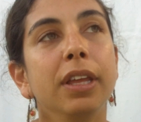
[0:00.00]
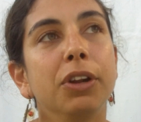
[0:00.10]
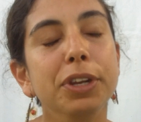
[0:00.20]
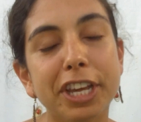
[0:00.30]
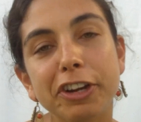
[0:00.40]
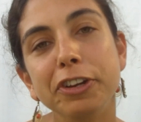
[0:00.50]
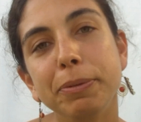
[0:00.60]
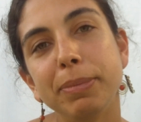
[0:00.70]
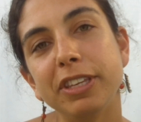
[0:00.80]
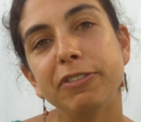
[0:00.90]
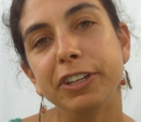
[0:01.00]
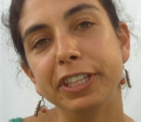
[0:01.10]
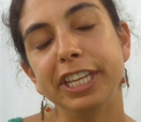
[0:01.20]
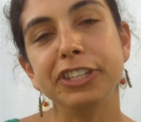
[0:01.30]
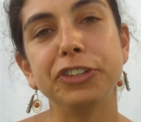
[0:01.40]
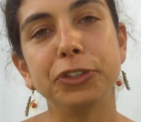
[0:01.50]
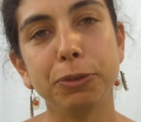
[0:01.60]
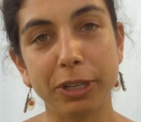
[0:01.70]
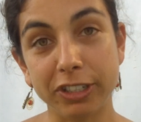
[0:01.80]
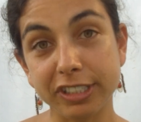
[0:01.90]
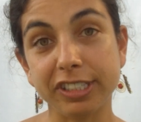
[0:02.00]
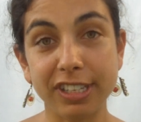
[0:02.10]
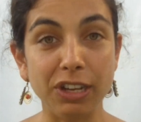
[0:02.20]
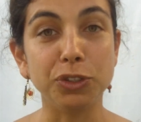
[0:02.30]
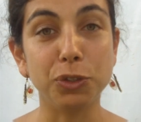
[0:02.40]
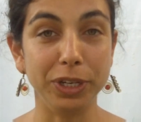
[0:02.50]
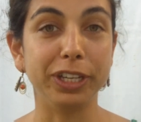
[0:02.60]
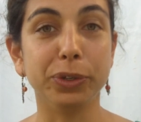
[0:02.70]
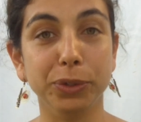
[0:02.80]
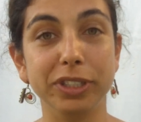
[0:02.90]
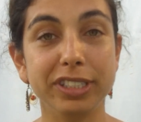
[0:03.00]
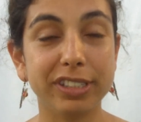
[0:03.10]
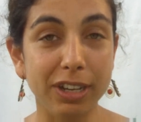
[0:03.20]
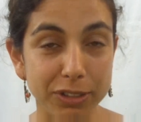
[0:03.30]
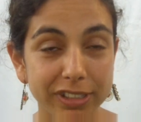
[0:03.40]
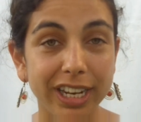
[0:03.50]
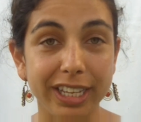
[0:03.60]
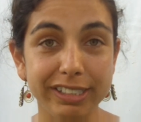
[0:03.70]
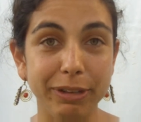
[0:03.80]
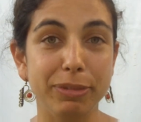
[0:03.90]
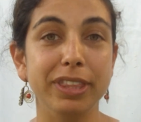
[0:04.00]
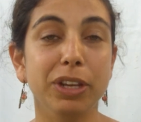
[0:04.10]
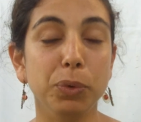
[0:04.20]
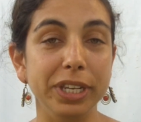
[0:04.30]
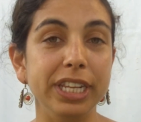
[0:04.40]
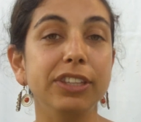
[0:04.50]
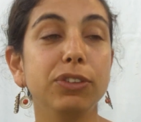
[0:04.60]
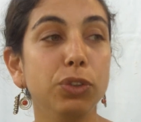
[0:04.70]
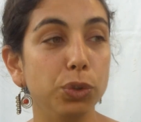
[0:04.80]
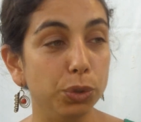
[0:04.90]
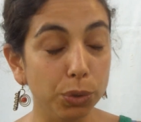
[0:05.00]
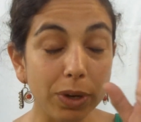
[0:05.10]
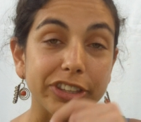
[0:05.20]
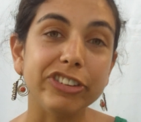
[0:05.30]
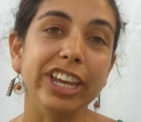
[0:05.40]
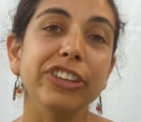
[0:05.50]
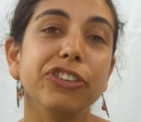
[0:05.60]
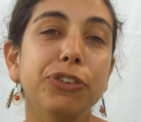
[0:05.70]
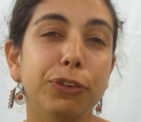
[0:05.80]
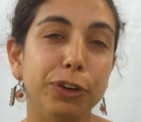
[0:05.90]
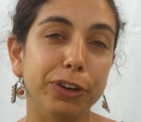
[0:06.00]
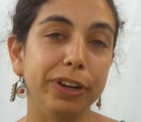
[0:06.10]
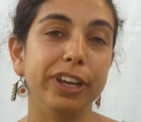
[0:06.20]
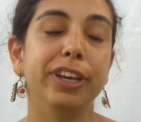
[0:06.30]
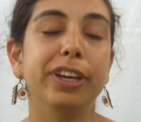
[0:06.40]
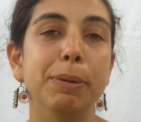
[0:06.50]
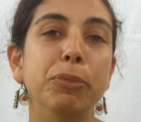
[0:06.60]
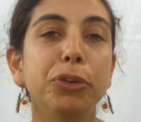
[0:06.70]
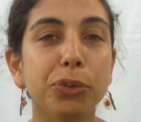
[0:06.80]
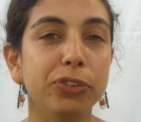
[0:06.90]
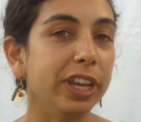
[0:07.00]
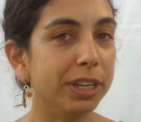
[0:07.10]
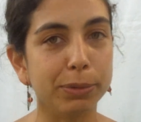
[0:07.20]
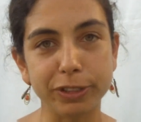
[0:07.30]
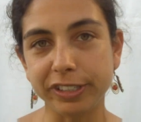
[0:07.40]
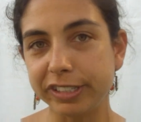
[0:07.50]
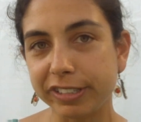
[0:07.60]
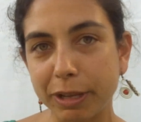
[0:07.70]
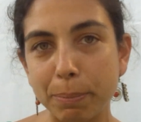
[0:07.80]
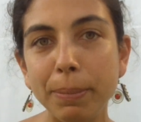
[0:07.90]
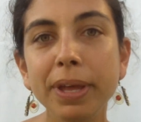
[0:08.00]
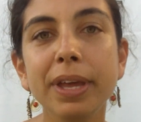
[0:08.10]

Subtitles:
Green economy is very dangerous because it sounds really good. It sounds like something that we need to do, a change for a more sustainable system,